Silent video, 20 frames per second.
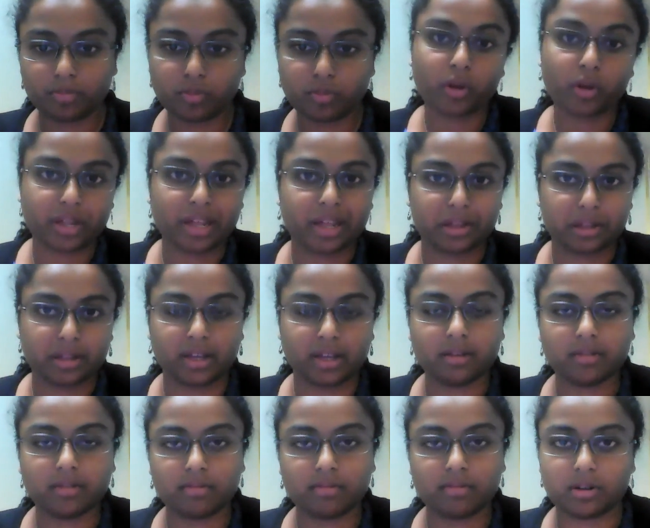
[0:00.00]
process
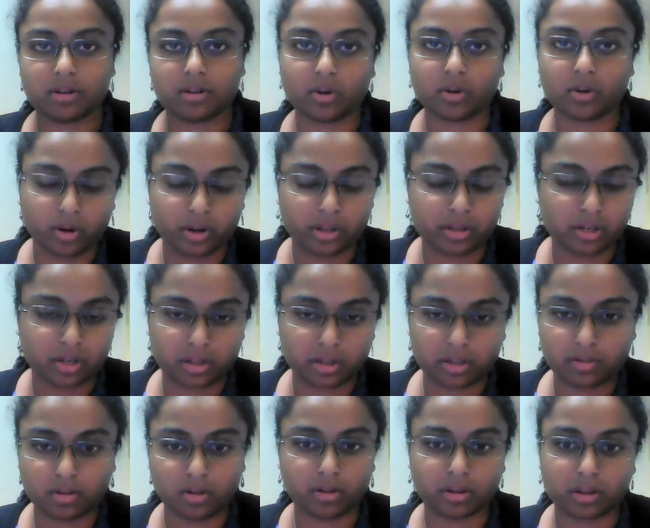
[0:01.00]
it. So here it's
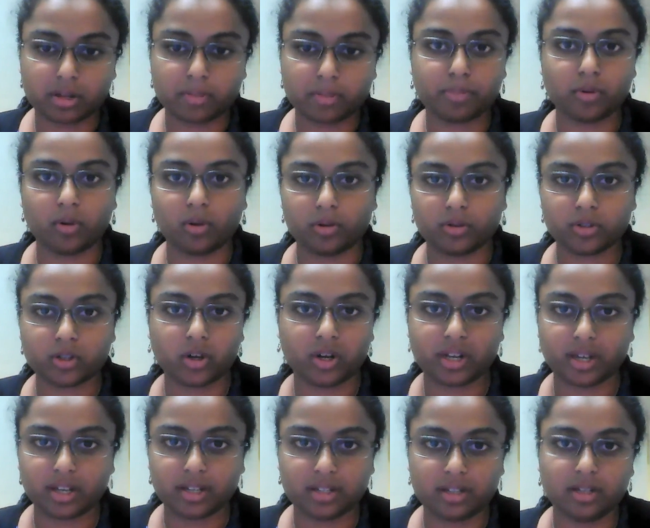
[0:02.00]
just simple
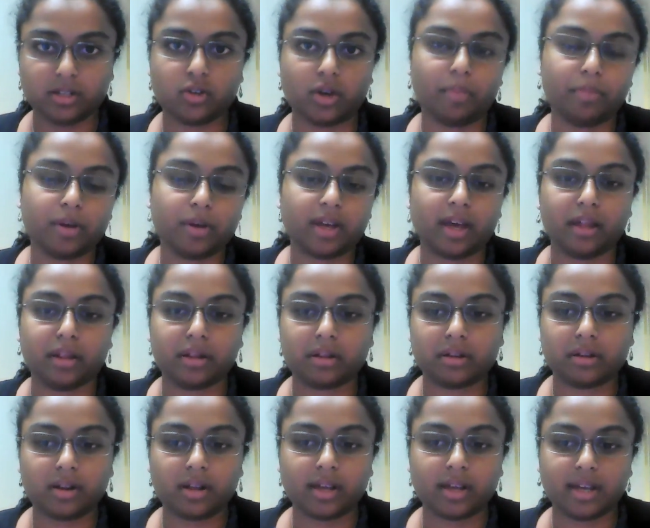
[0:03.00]
turning it into
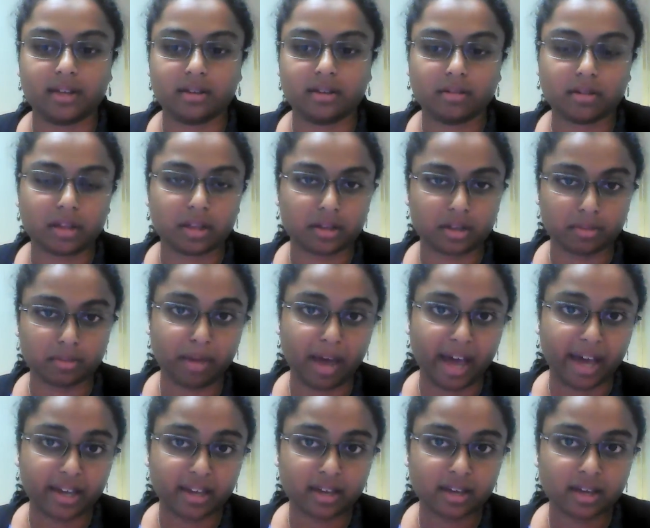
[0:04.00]
uppercase and sends it
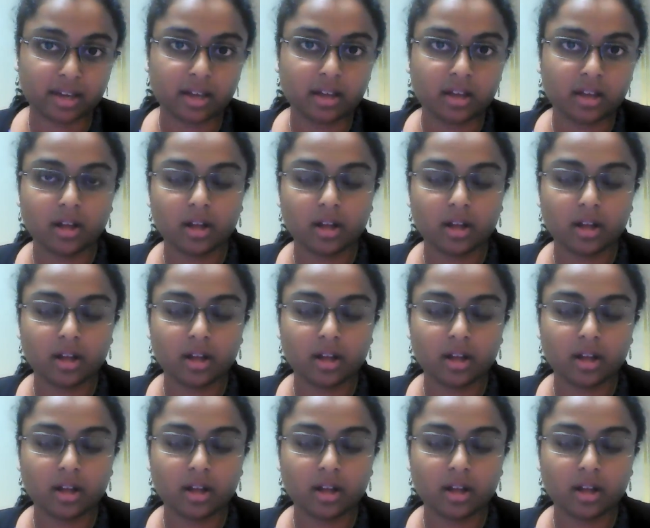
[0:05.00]
back.